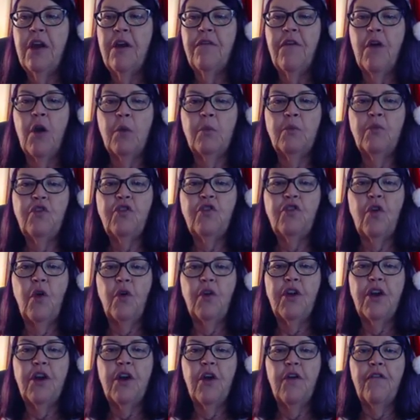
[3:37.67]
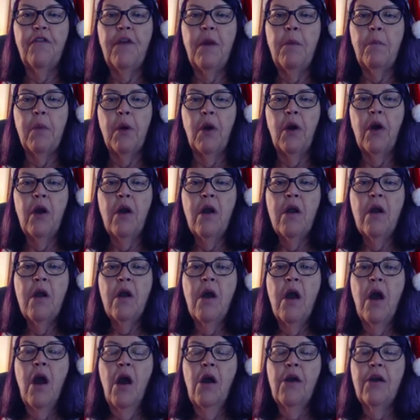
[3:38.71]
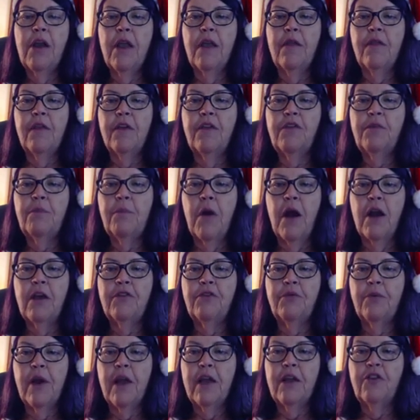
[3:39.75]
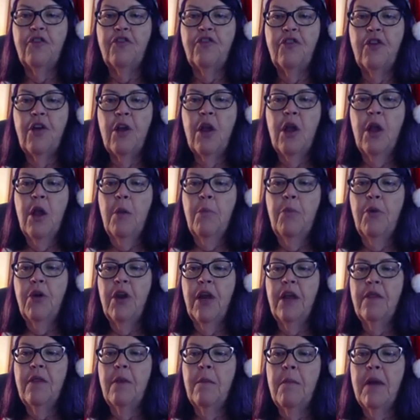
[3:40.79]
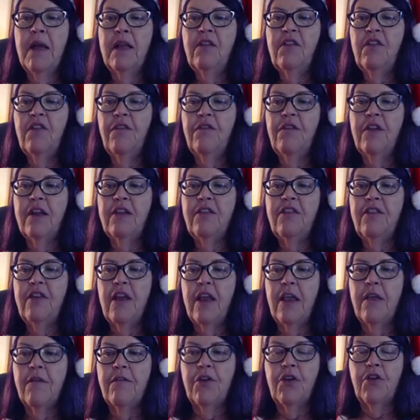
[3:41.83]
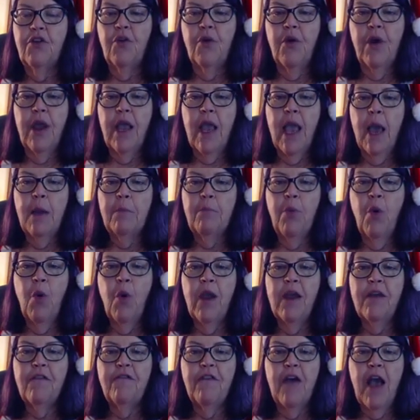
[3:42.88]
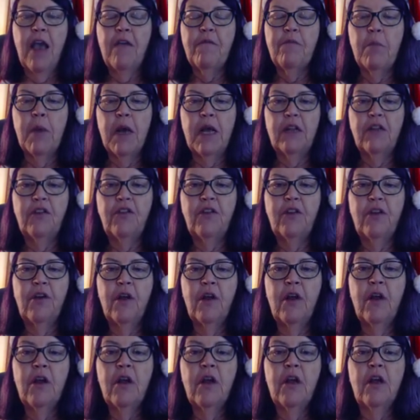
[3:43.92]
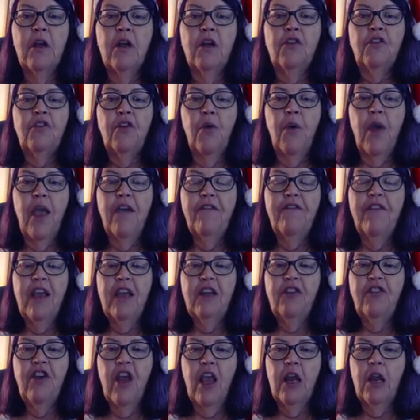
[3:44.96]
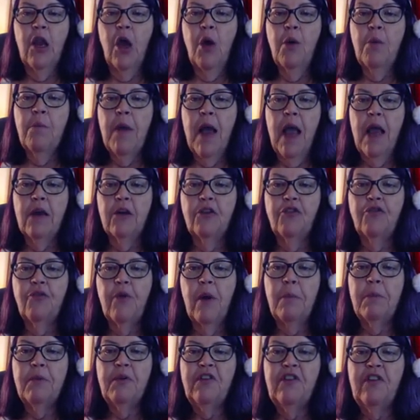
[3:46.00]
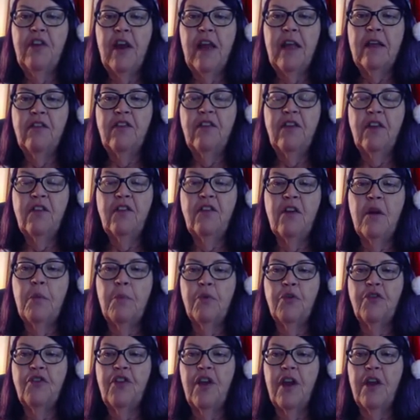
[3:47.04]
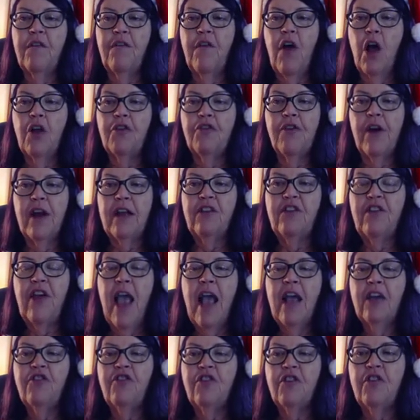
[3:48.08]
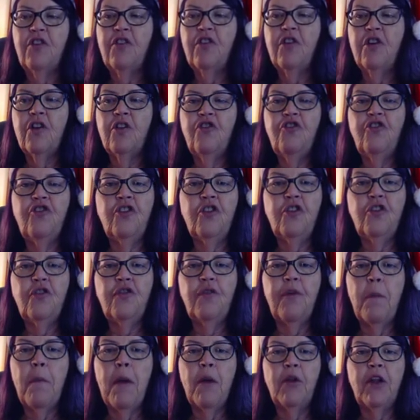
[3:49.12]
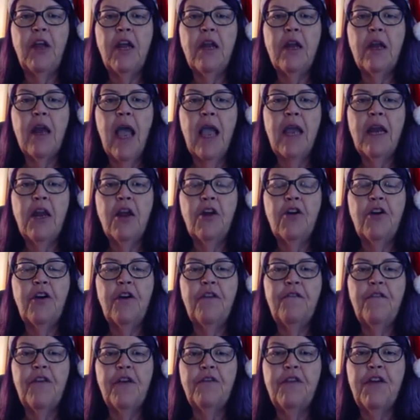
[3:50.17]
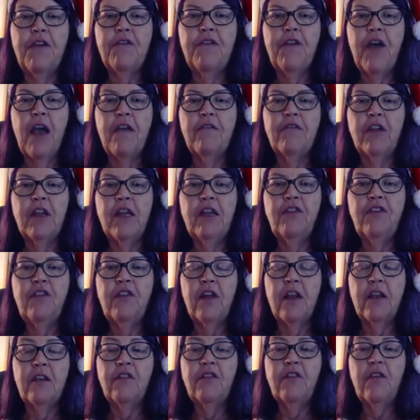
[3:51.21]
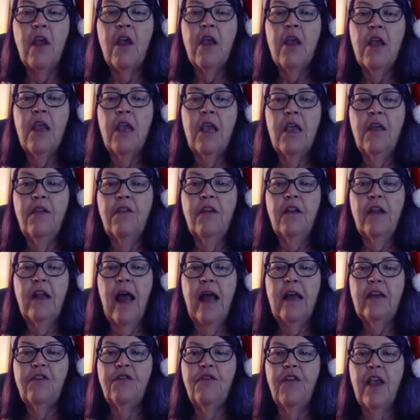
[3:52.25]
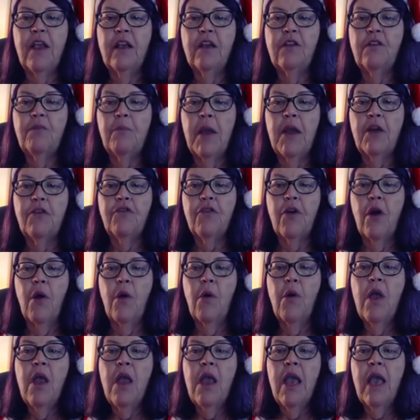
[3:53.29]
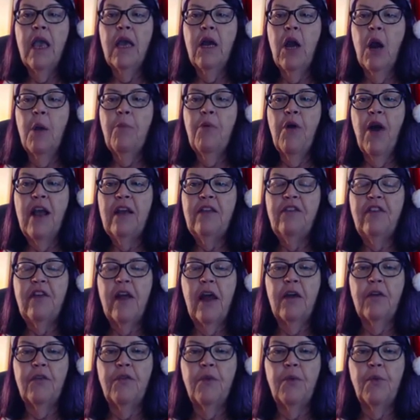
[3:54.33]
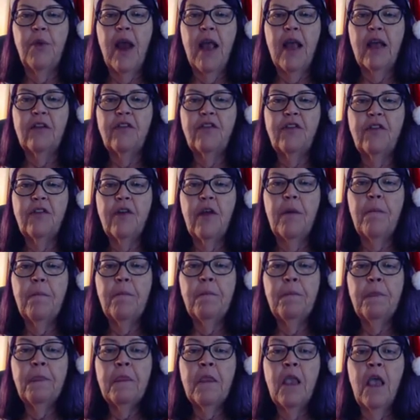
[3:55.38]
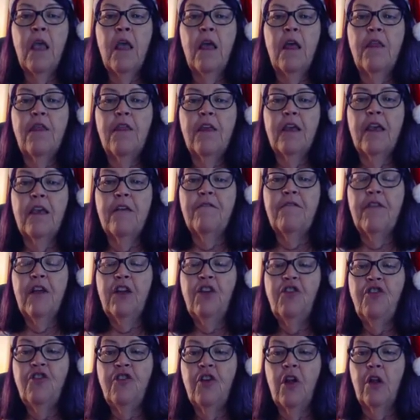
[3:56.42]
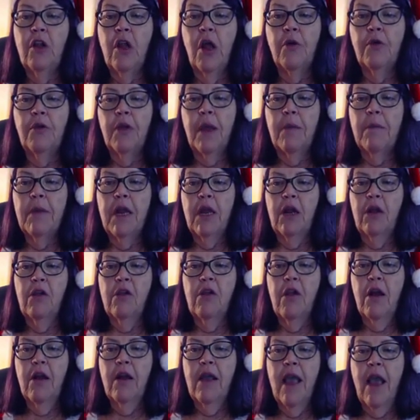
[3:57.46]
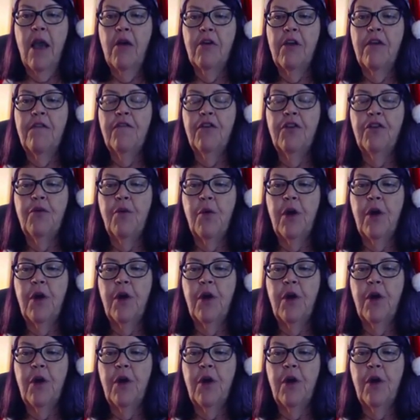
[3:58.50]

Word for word: of homes sold in November, are in this price range putting the months of listing inventory at 0.5 months. So FHA loan buyers representing 60% of all transactions can choose from only 955 listings in the Las Vegas metro and are priced out of the rest. The conventional loan limit in Clark County for